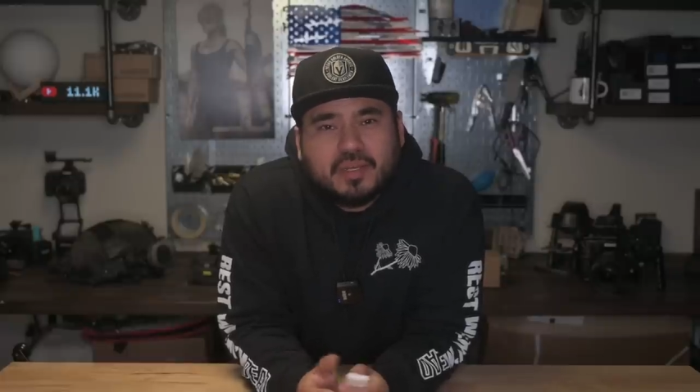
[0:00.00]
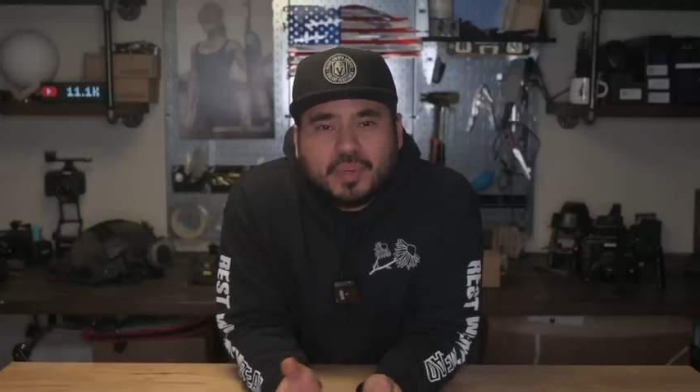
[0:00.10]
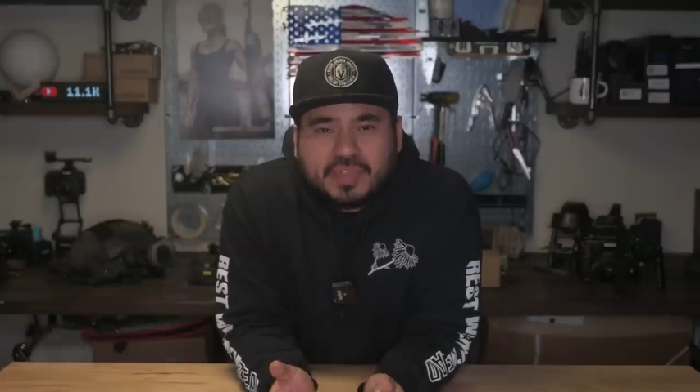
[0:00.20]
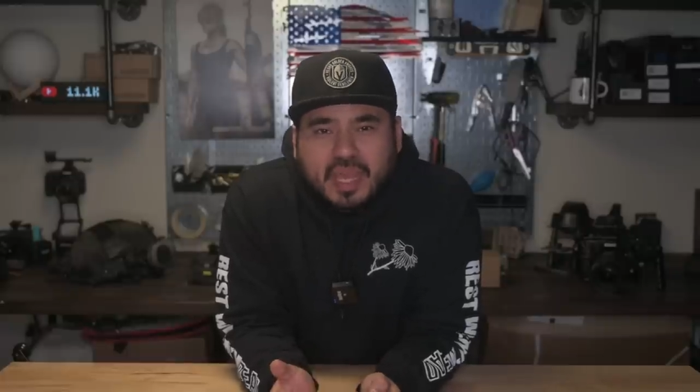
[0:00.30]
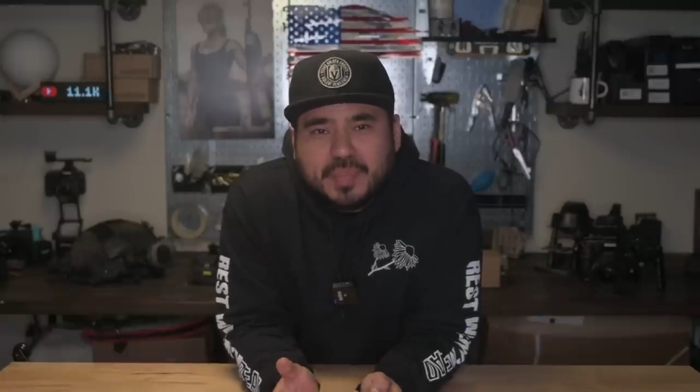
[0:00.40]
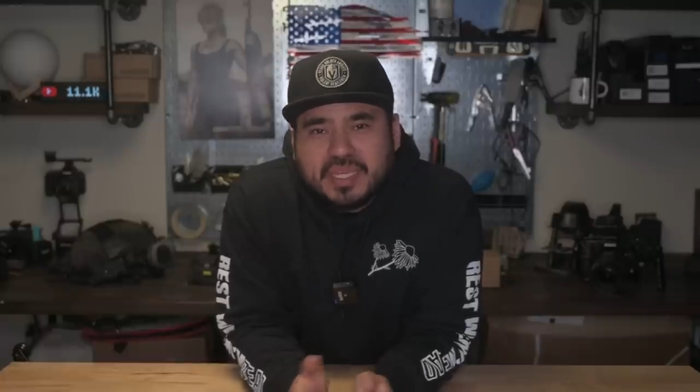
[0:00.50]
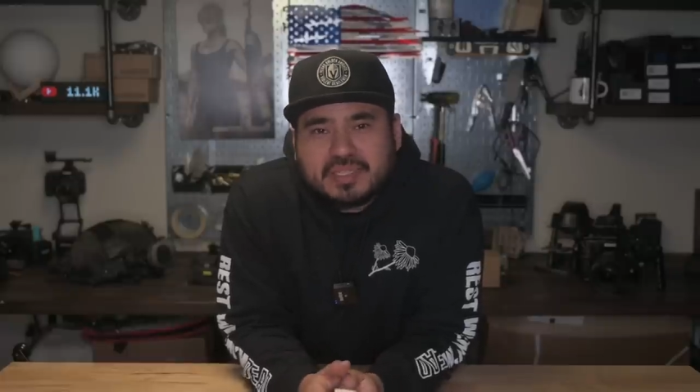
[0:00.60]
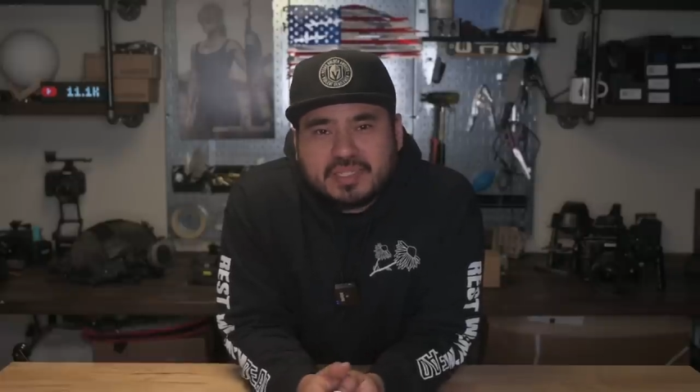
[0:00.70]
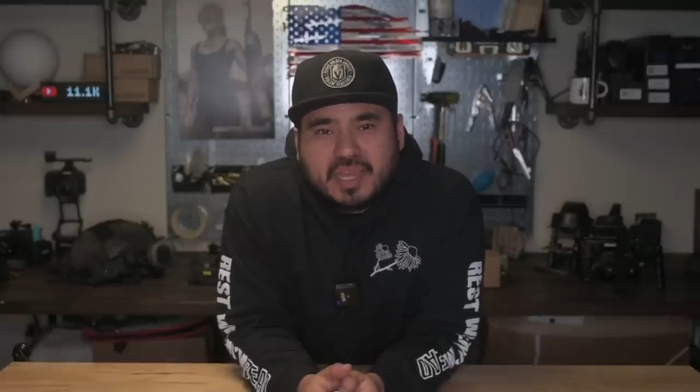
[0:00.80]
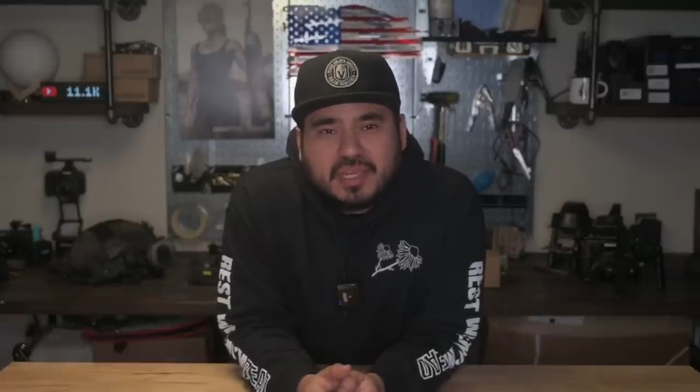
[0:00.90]
With that being
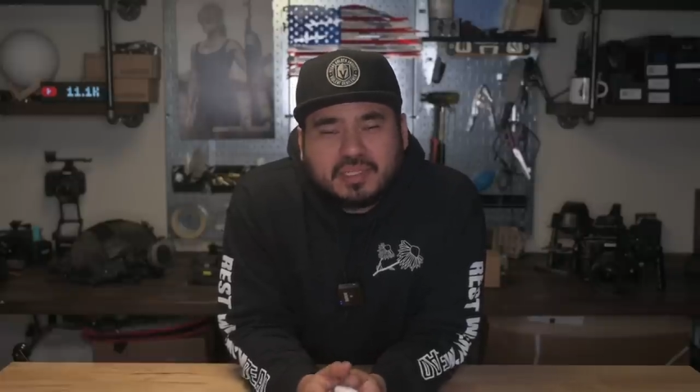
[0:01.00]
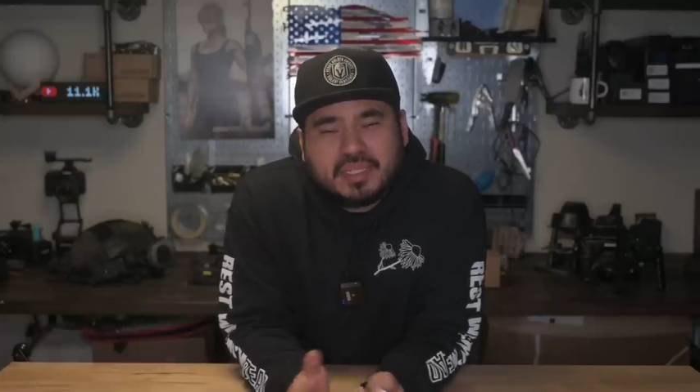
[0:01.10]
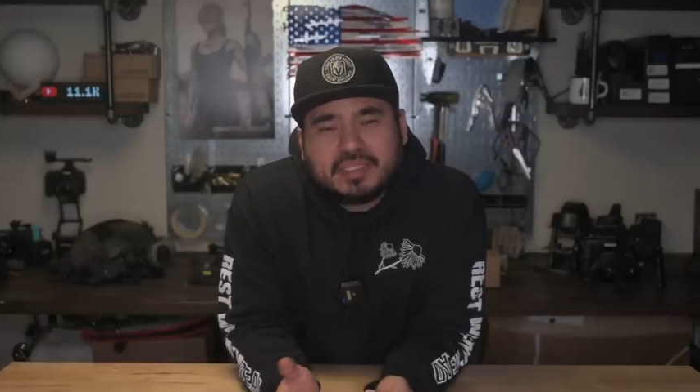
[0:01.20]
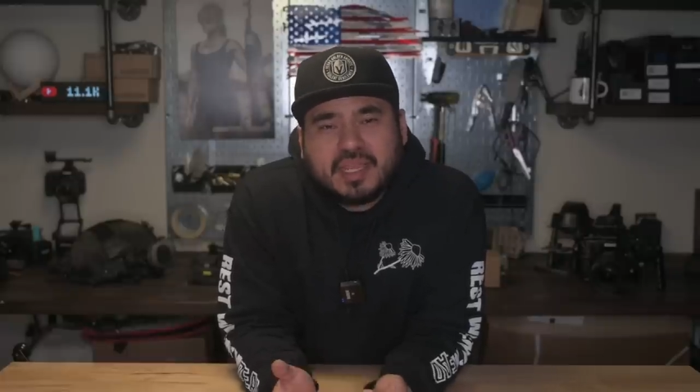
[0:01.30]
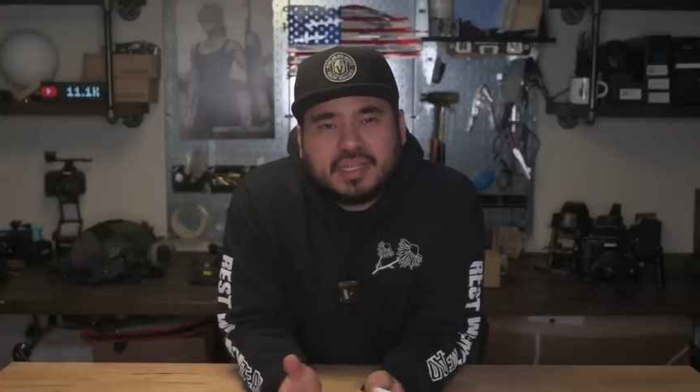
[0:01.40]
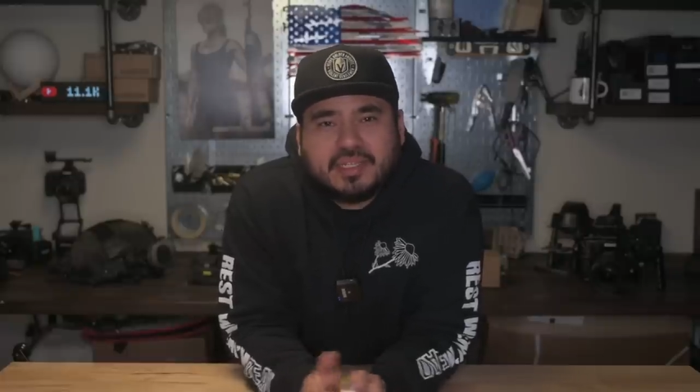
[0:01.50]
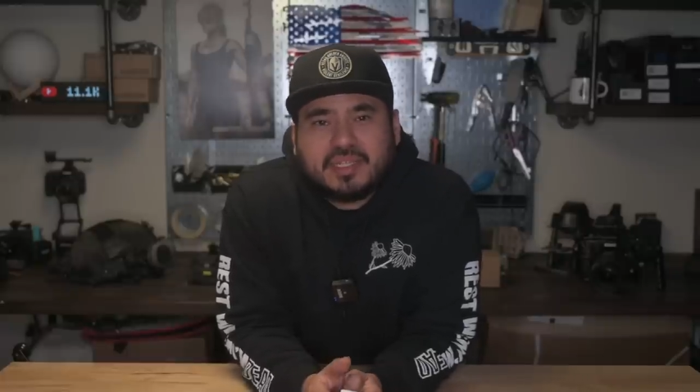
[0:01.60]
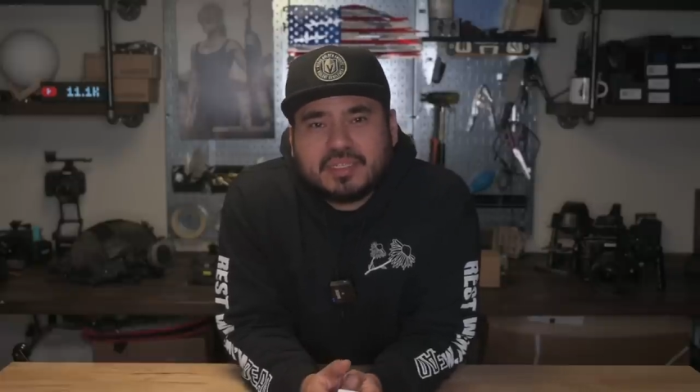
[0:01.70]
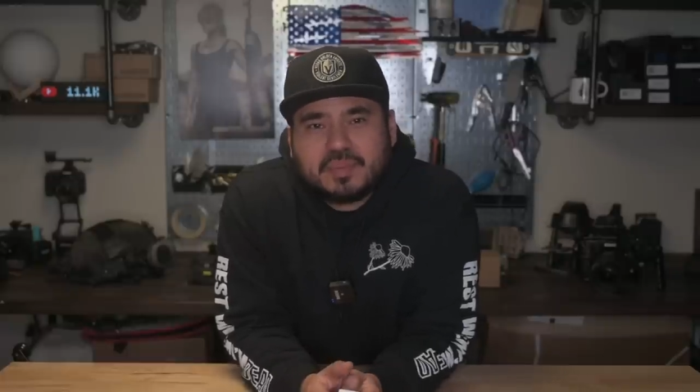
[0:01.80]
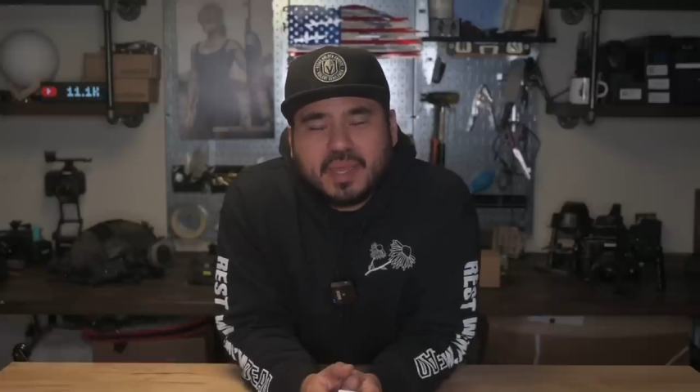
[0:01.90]
said, let's get
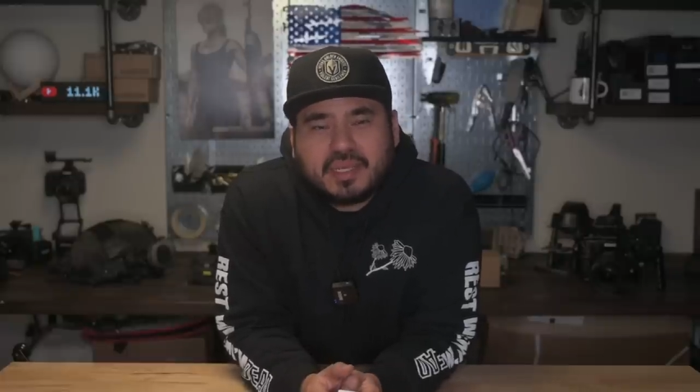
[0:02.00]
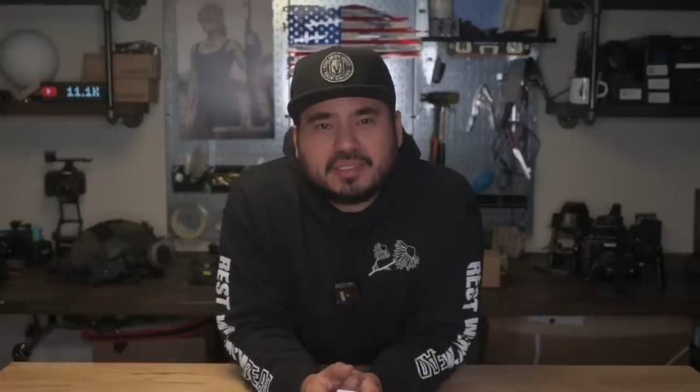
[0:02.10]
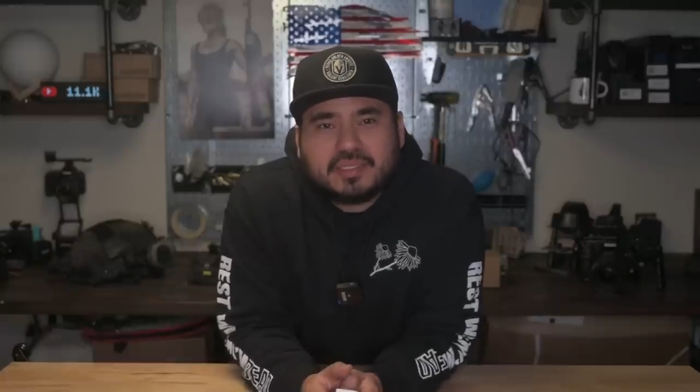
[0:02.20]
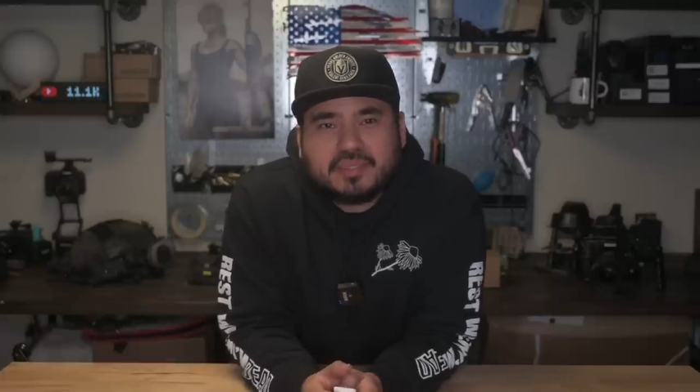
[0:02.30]
into the specs.